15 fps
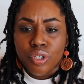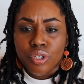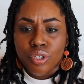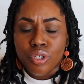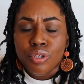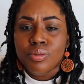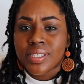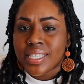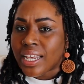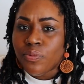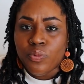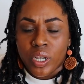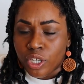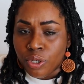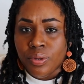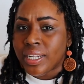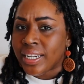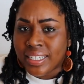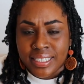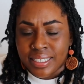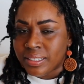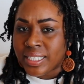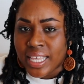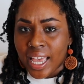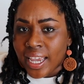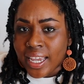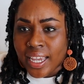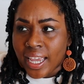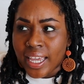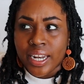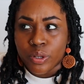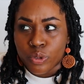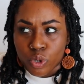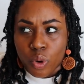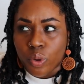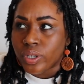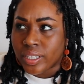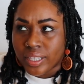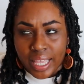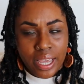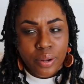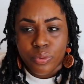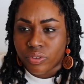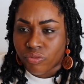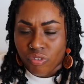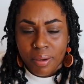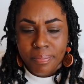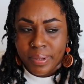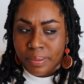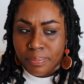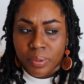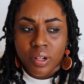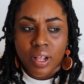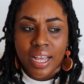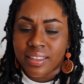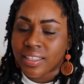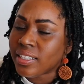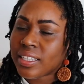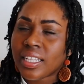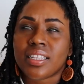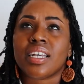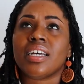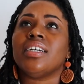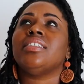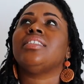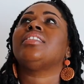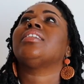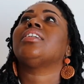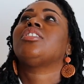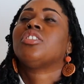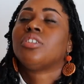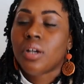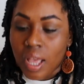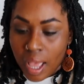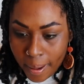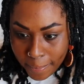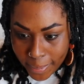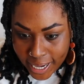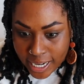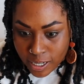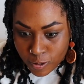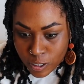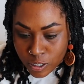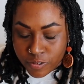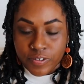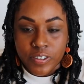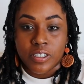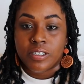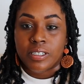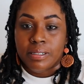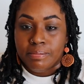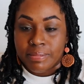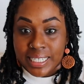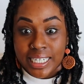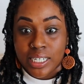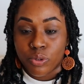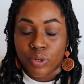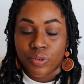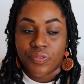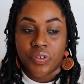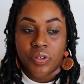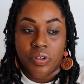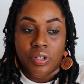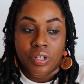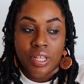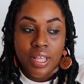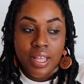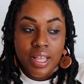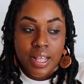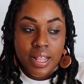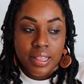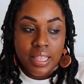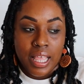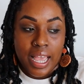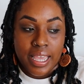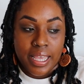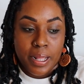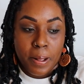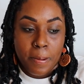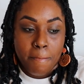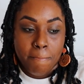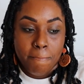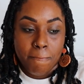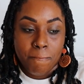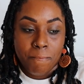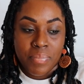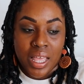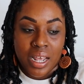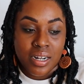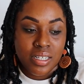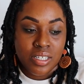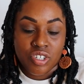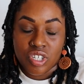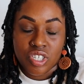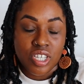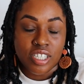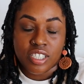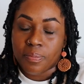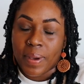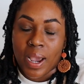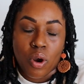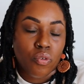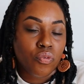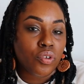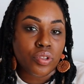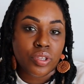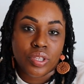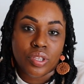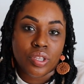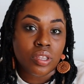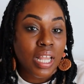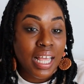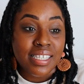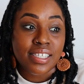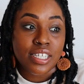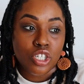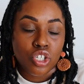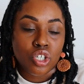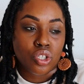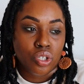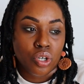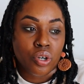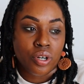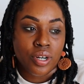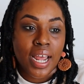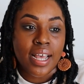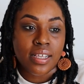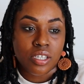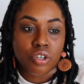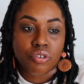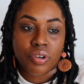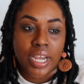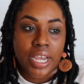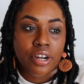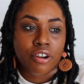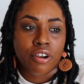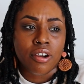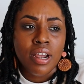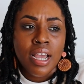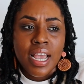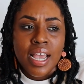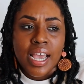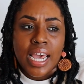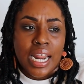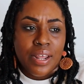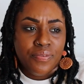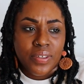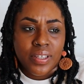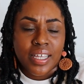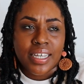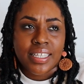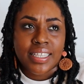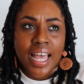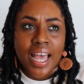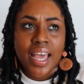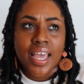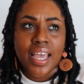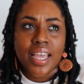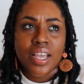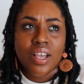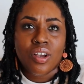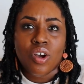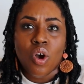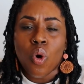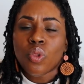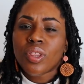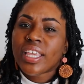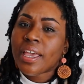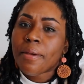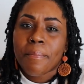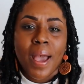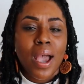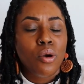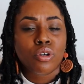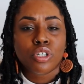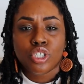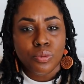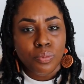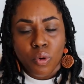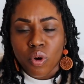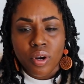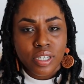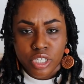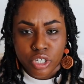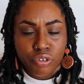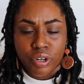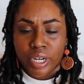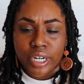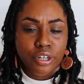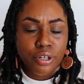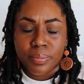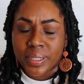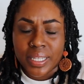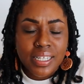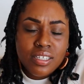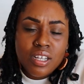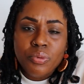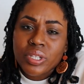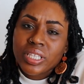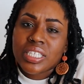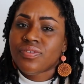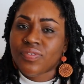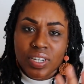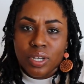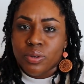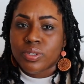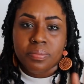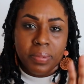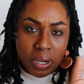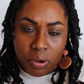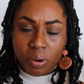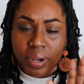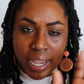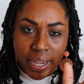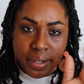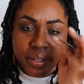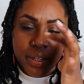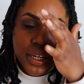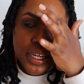you said what you needed to say and it's going to land with the right people. I think that that is such a powerful, powerful, like, that is just such a powerful lesson to learn as a creator. And I feel like that only empowers you more as a creator. But that's not what this video is about, okay?